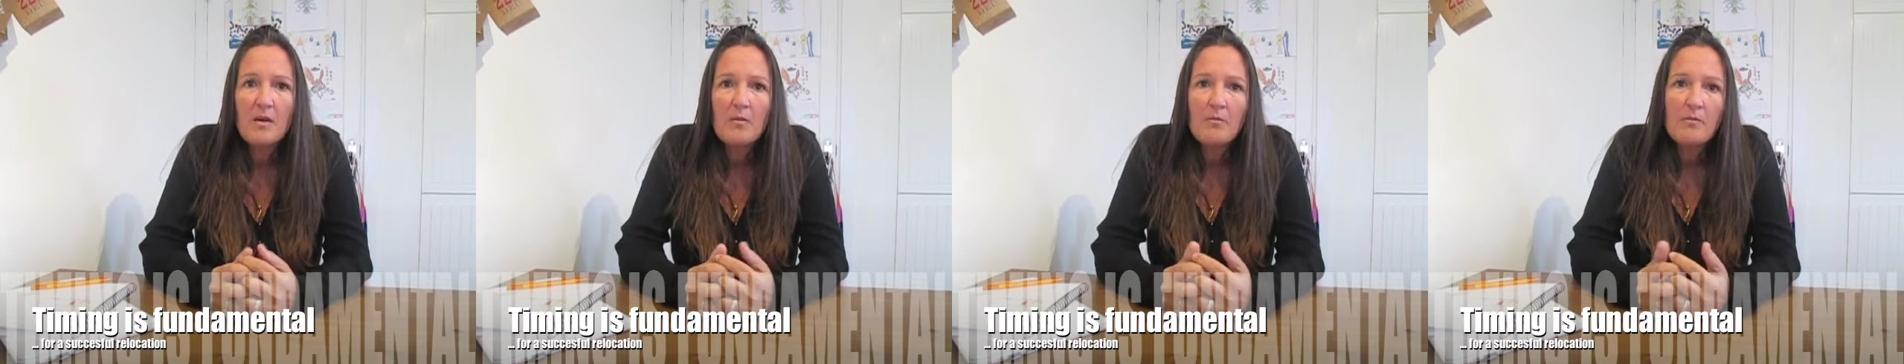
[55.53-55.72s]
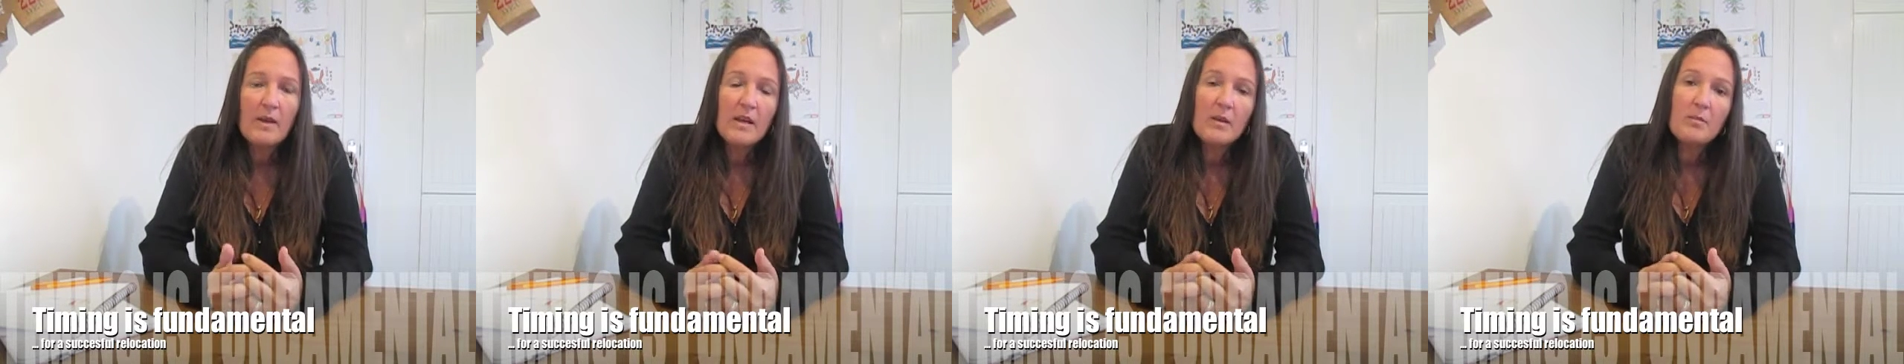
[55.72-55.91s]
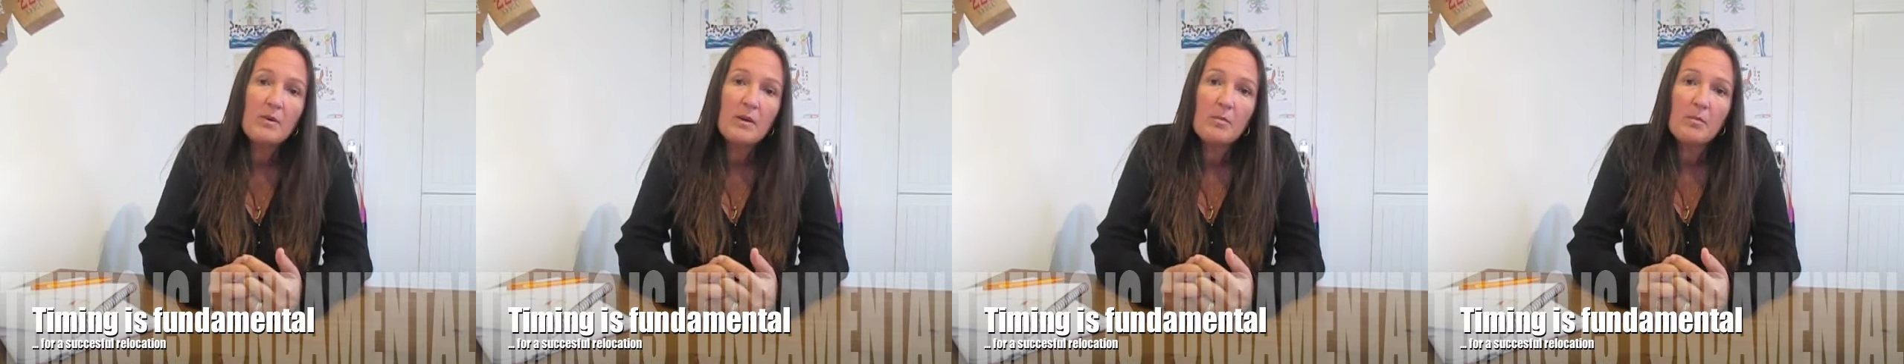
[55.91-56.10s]

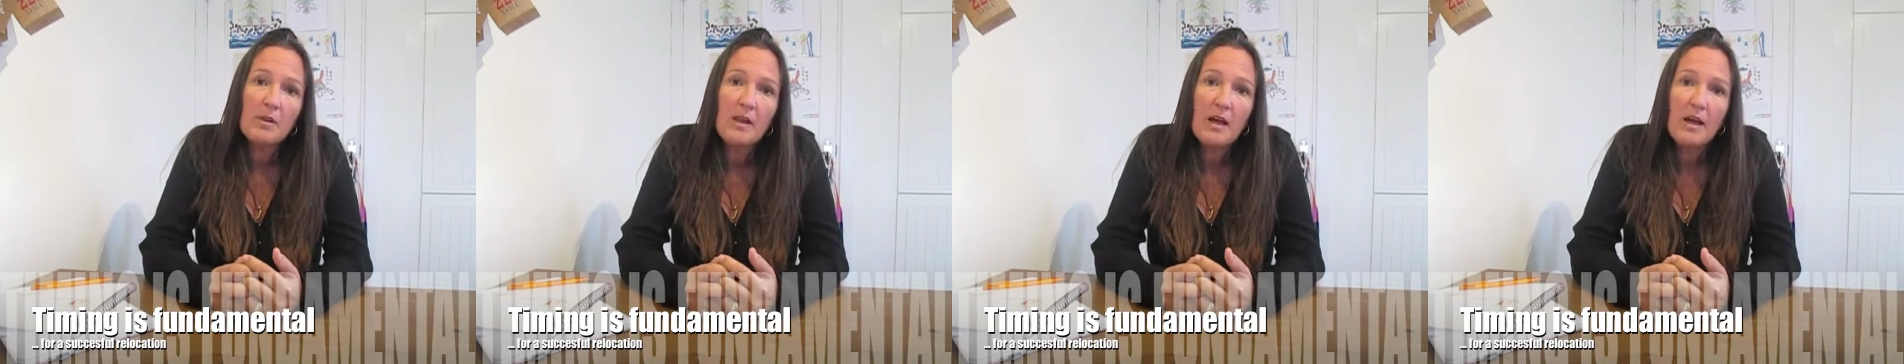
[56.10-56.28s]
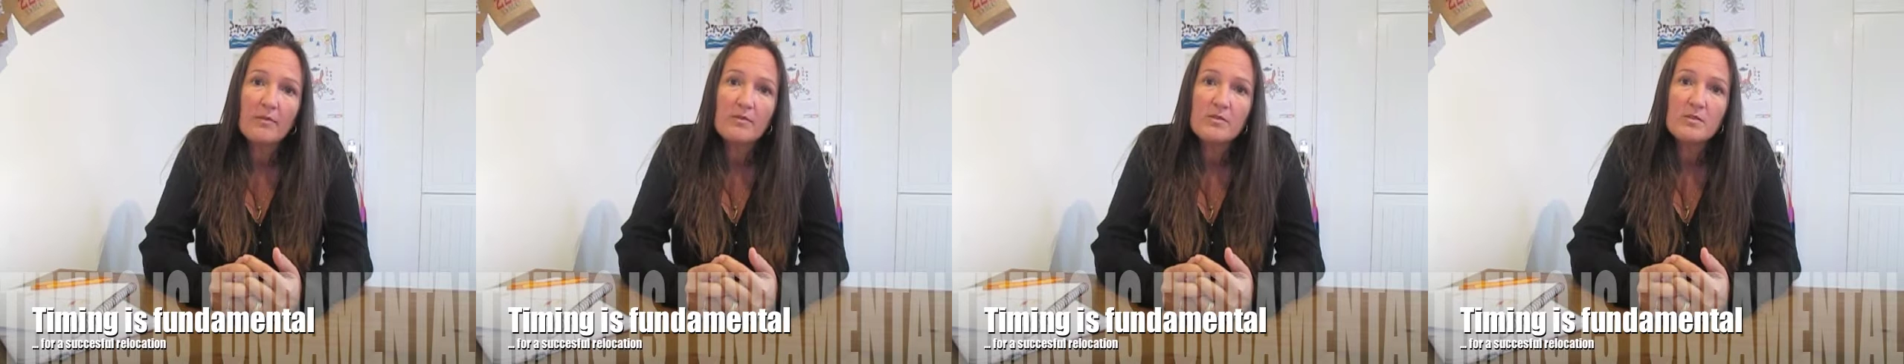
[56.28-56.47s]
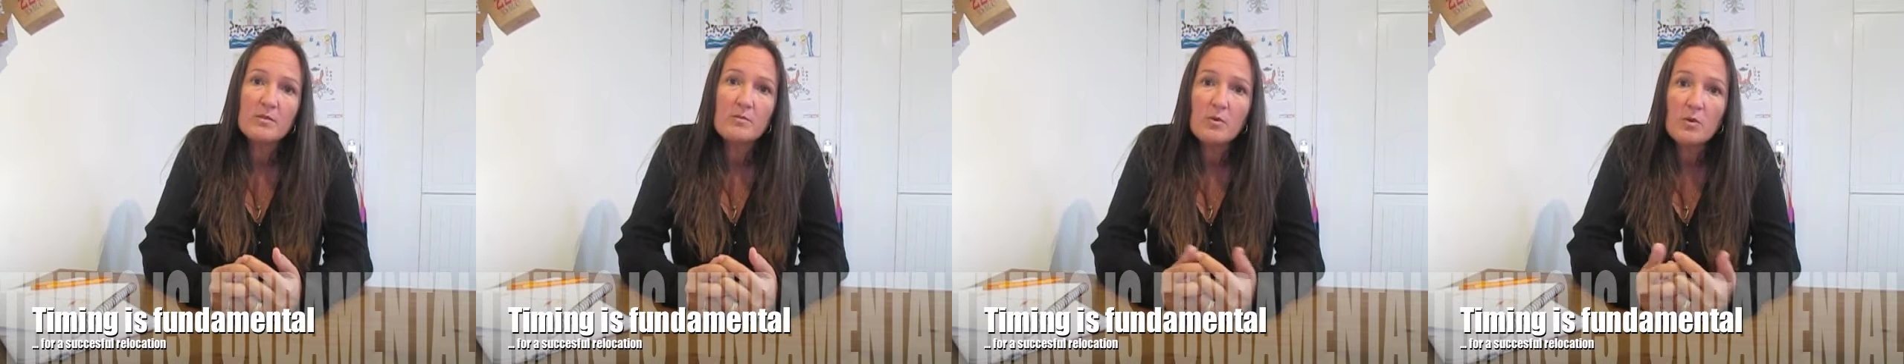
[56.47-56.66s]
Many people
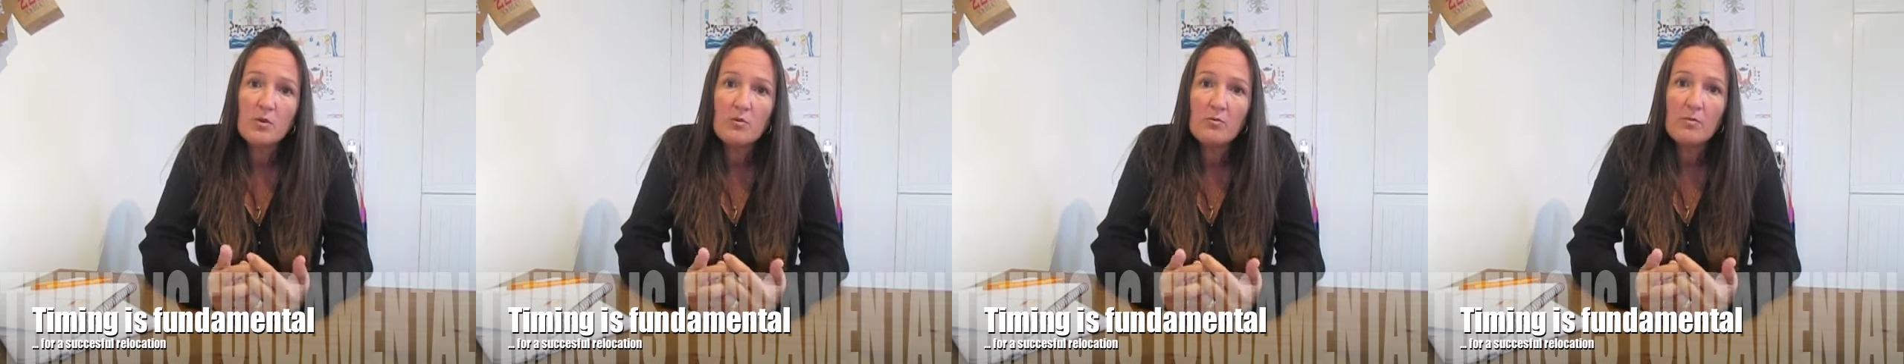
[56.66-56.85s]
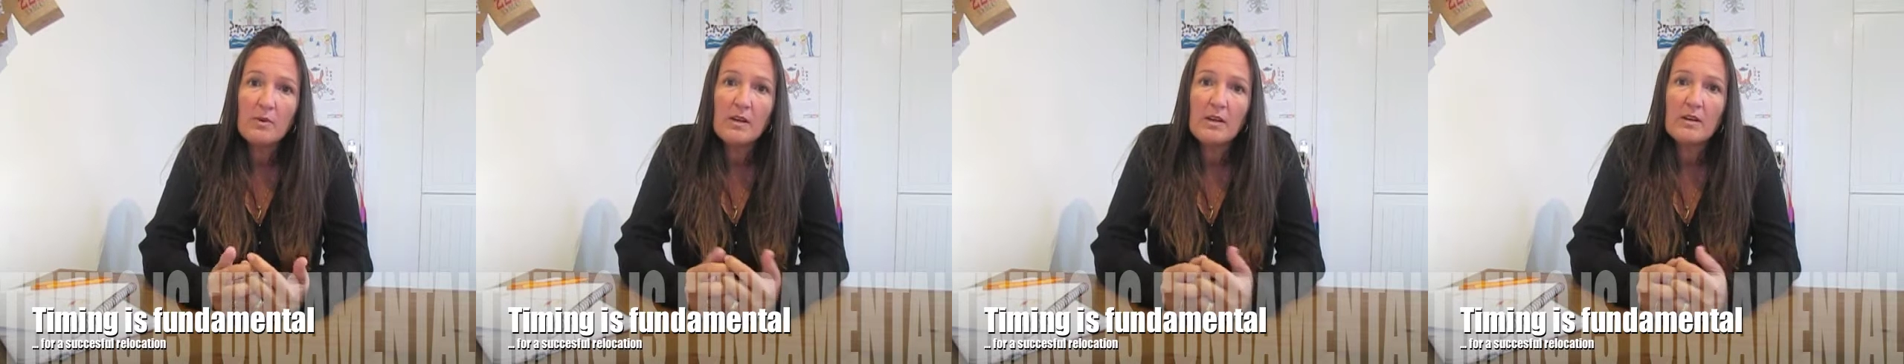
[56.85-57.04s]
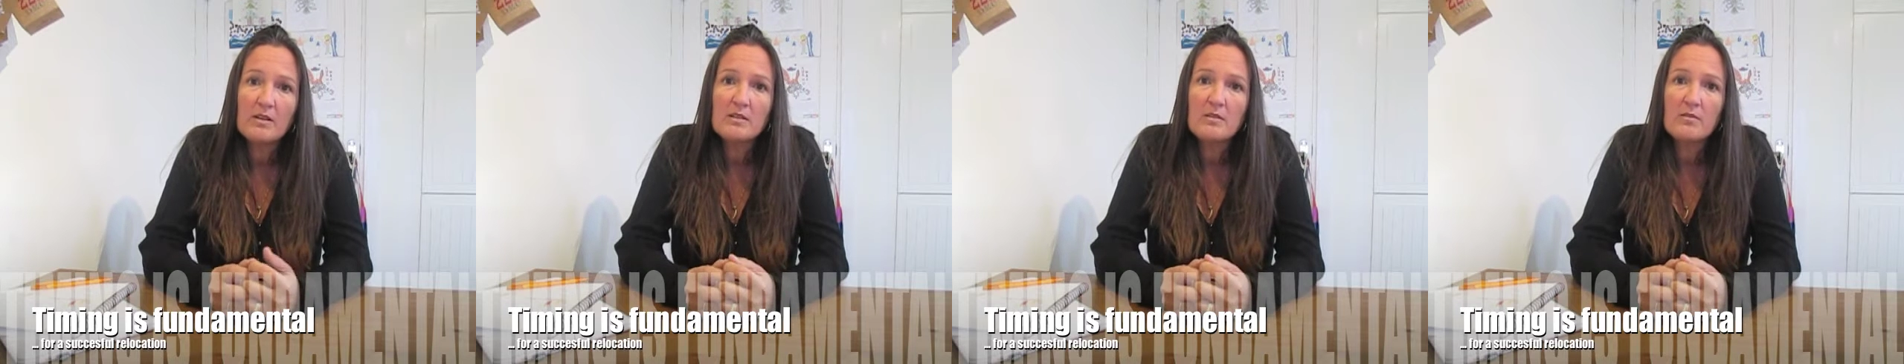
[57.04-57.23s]
have to move
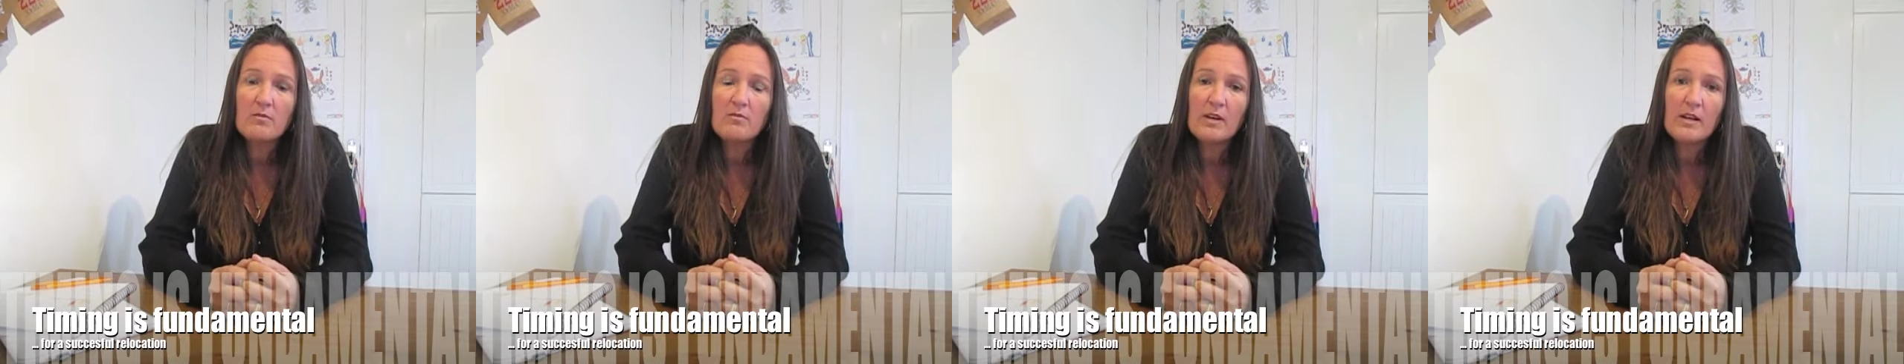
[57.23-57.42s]
because of